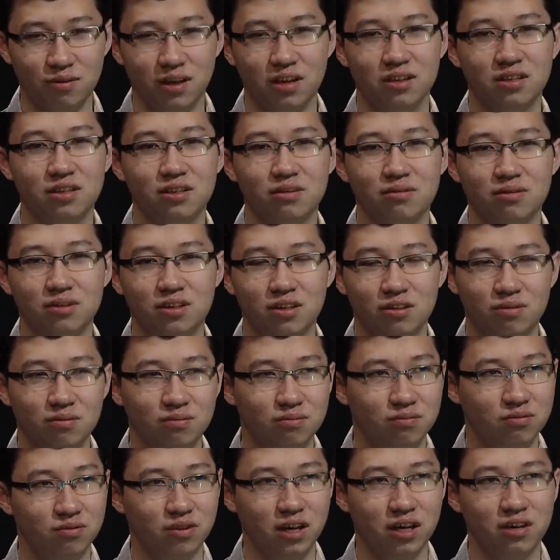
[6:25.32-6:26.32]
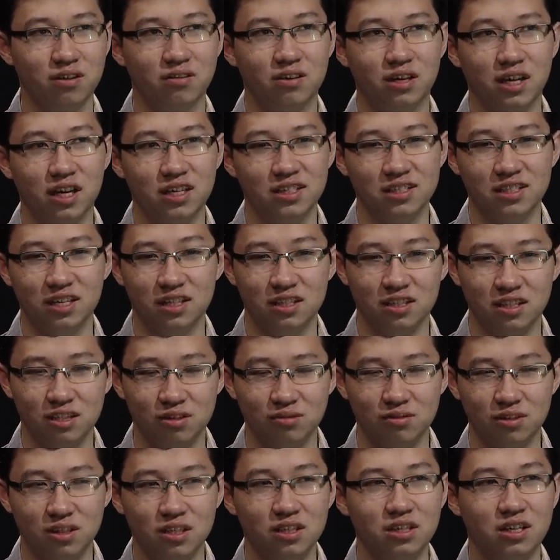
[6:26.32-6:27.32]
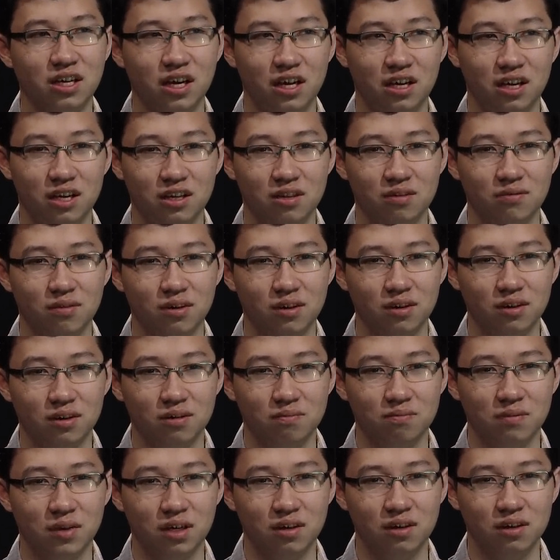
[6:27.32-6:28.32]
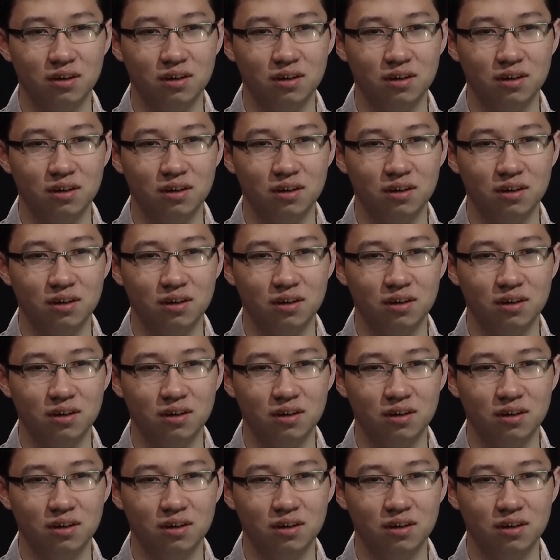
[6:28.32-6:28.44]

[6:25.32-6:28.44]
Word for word: when you don't recognize that you did get it. But